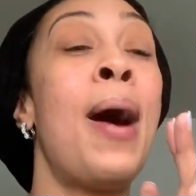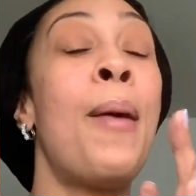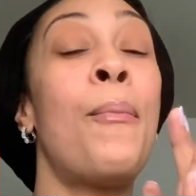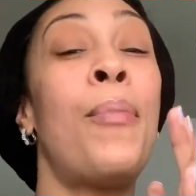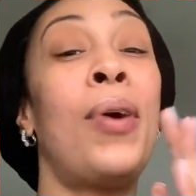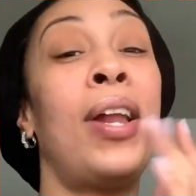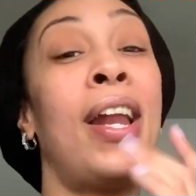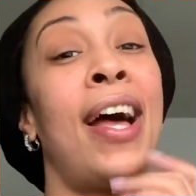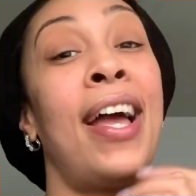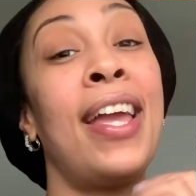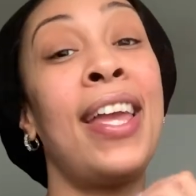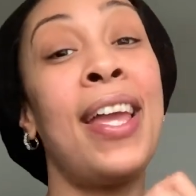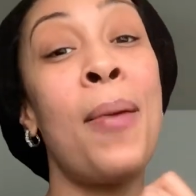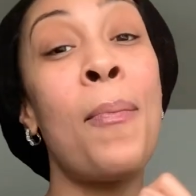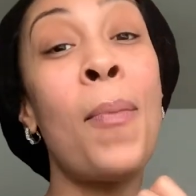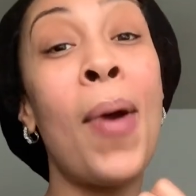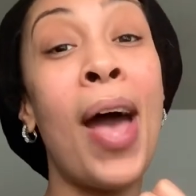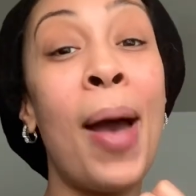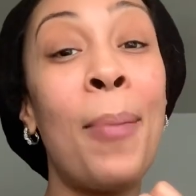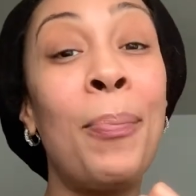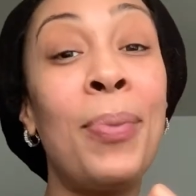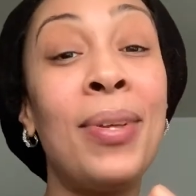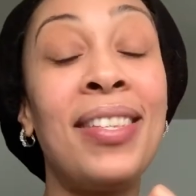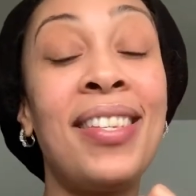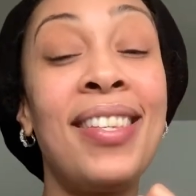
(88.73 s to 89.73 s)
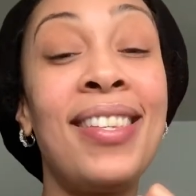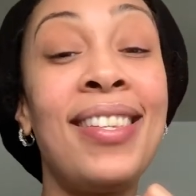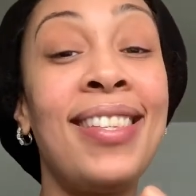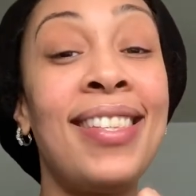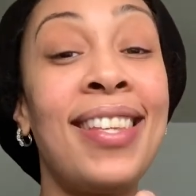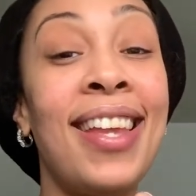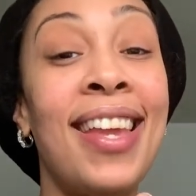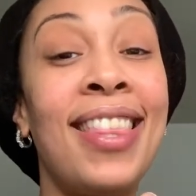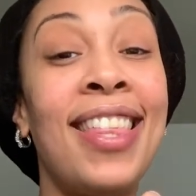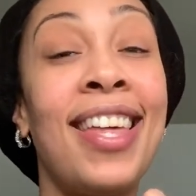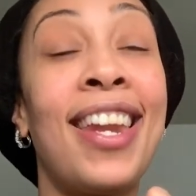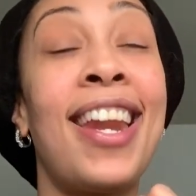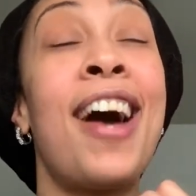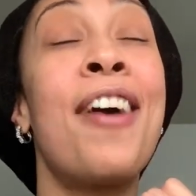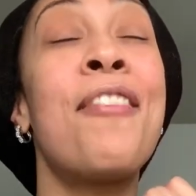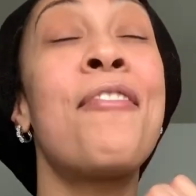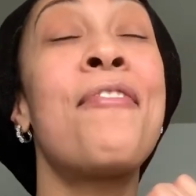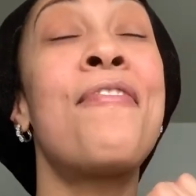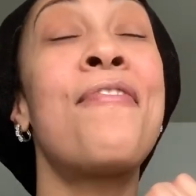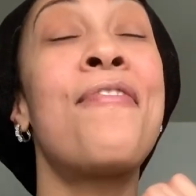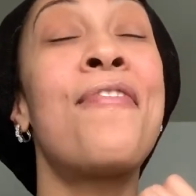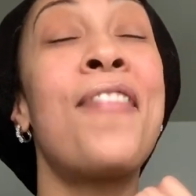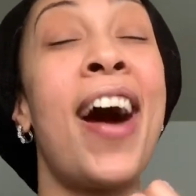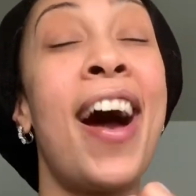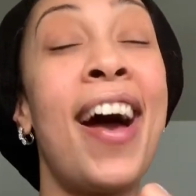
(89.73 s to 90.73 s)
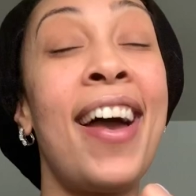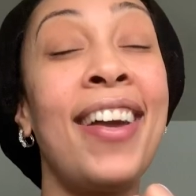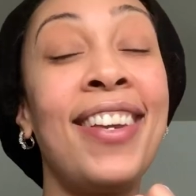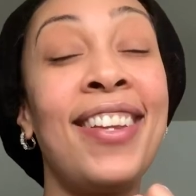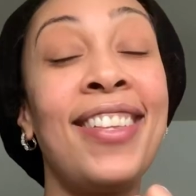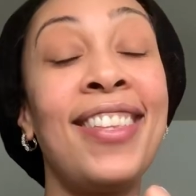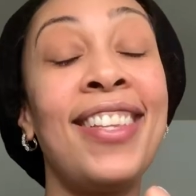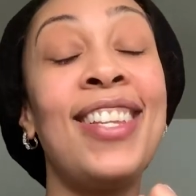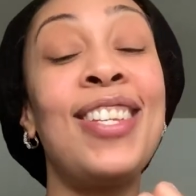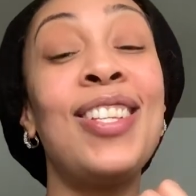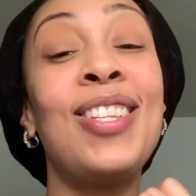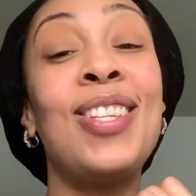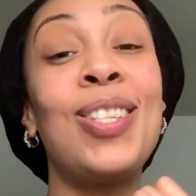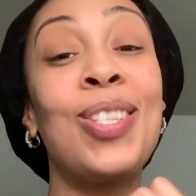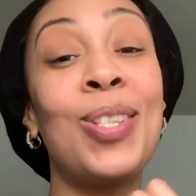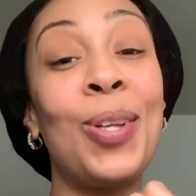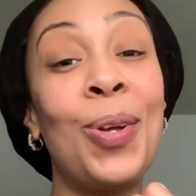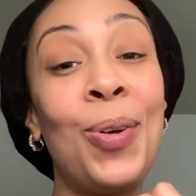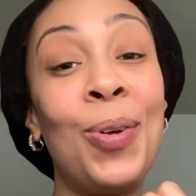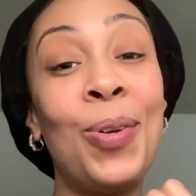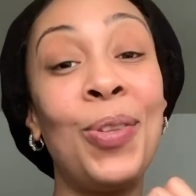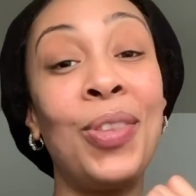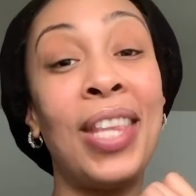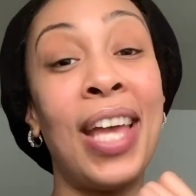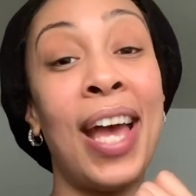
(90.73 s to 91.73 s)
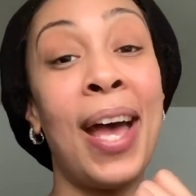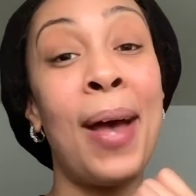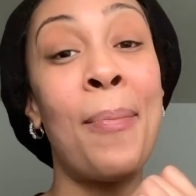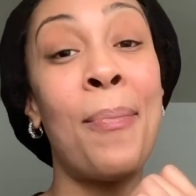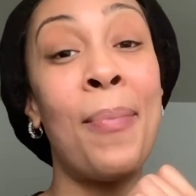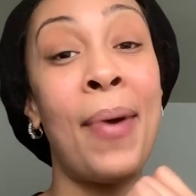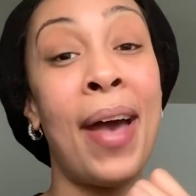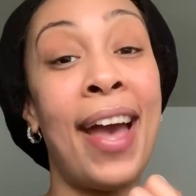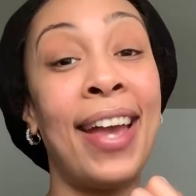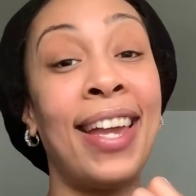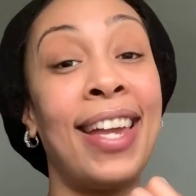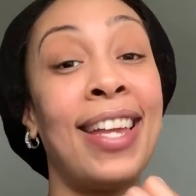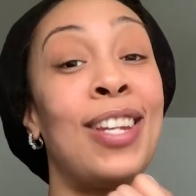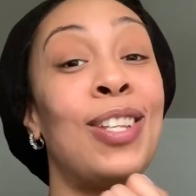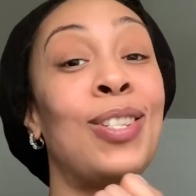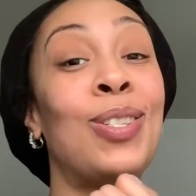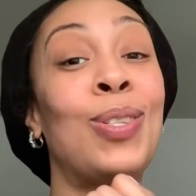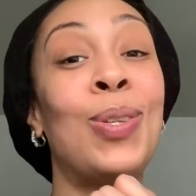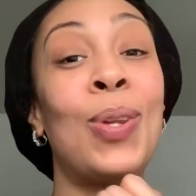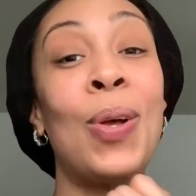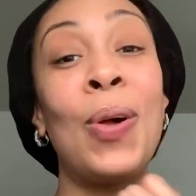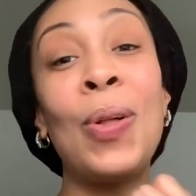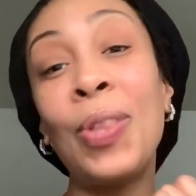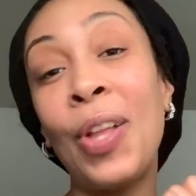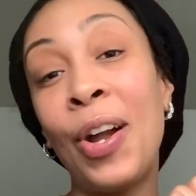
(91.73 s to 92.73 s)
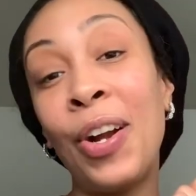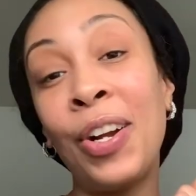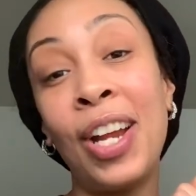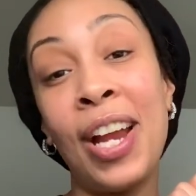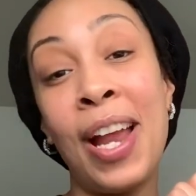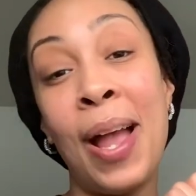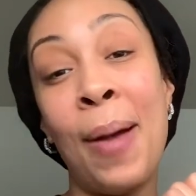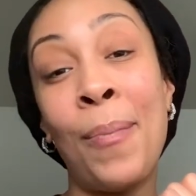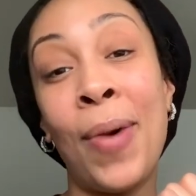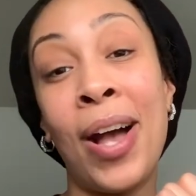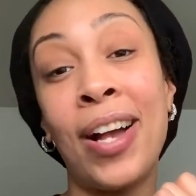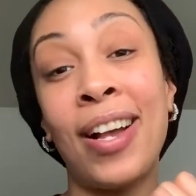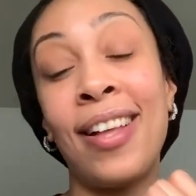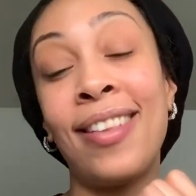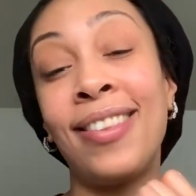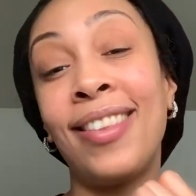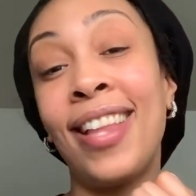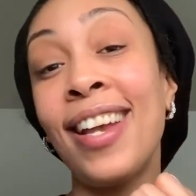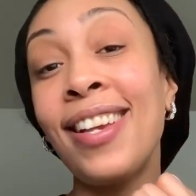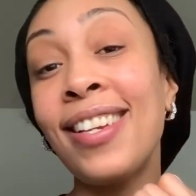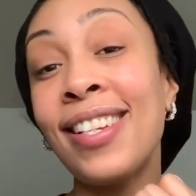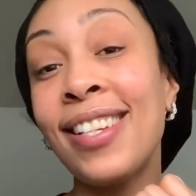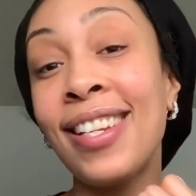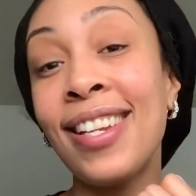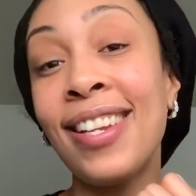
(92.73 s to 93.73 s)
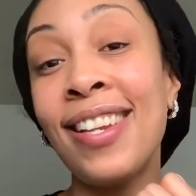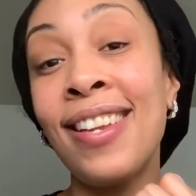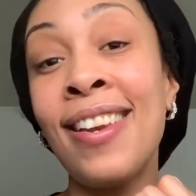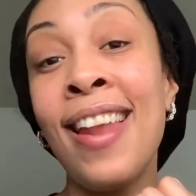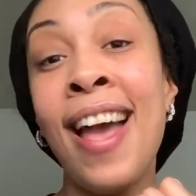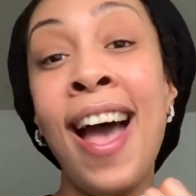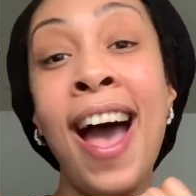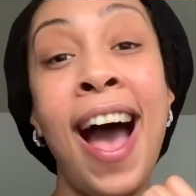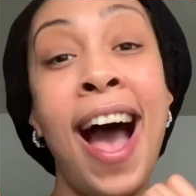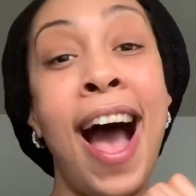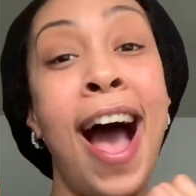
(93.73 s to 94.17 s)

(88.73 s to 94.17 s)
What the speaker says: But I am happy to say that I finally sold that bag. It is no longer in my collection.